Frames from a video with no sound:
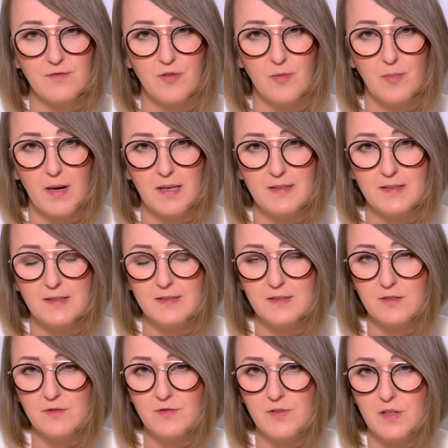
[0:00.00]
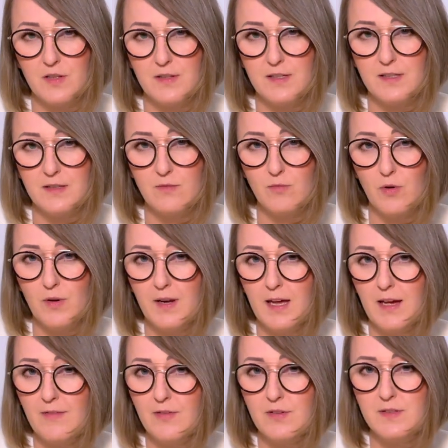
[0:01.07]
formalities to fill in,
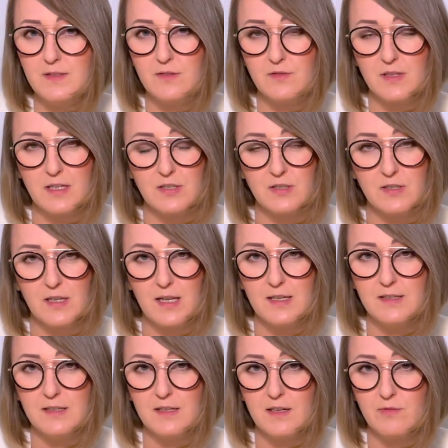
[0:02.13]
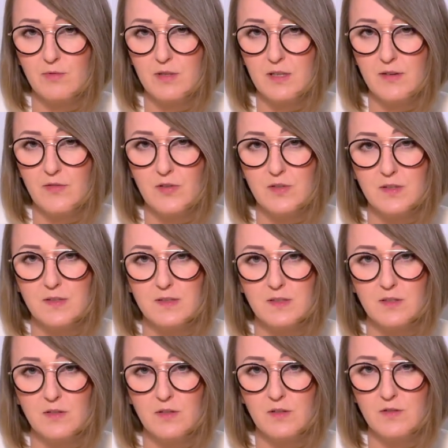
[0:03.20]
whatever is your nationality, whatever
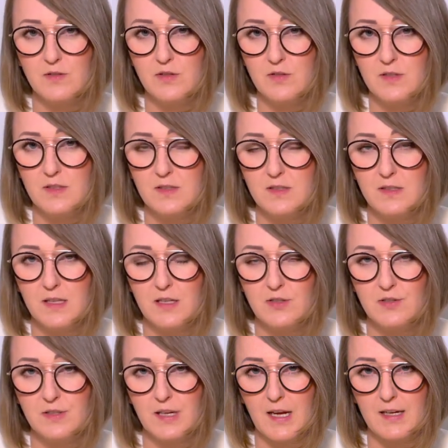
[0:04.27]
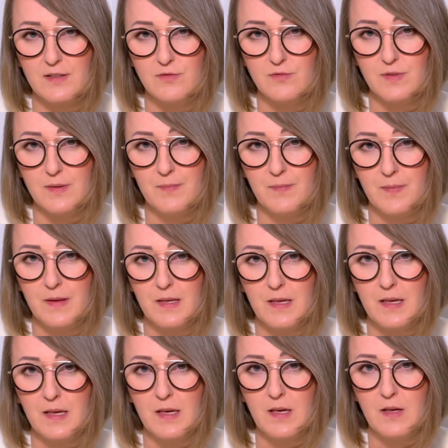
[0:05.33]
is your destination country.
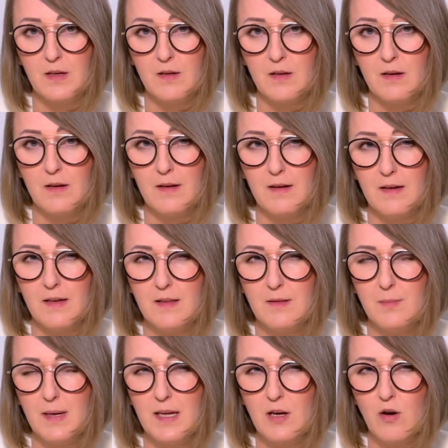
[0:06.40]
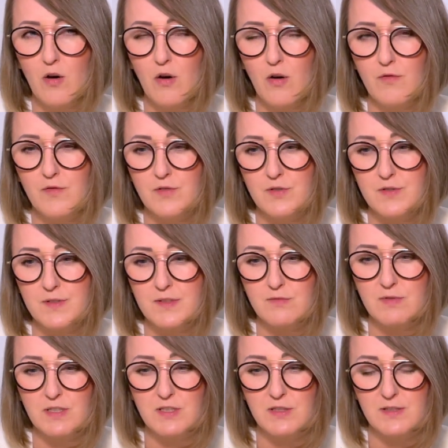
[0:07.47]
It may cover
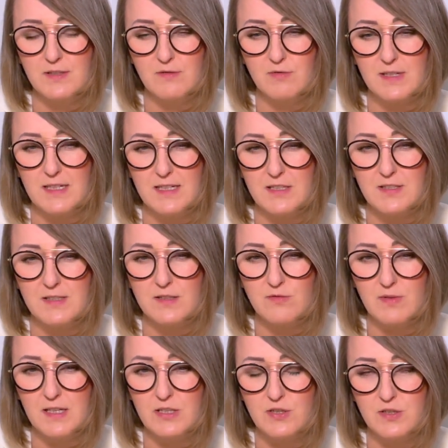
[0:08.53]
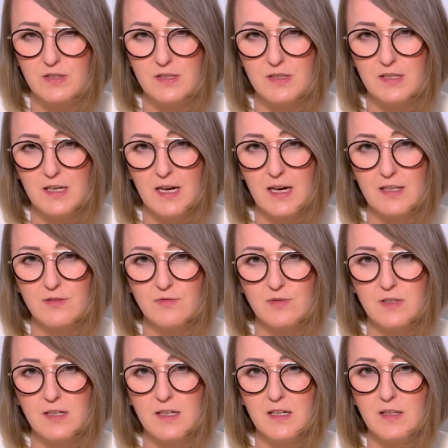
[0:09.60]
registration in the
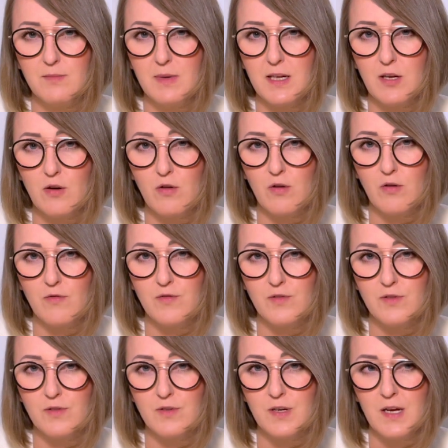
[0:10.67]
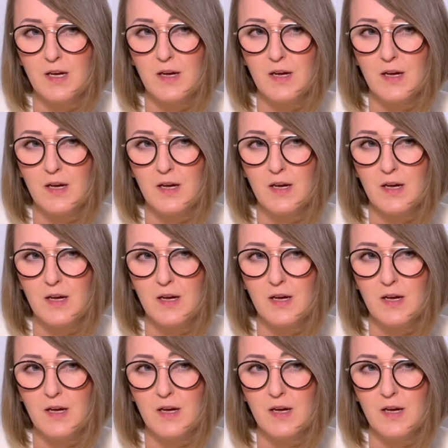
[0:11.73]
country, it may cover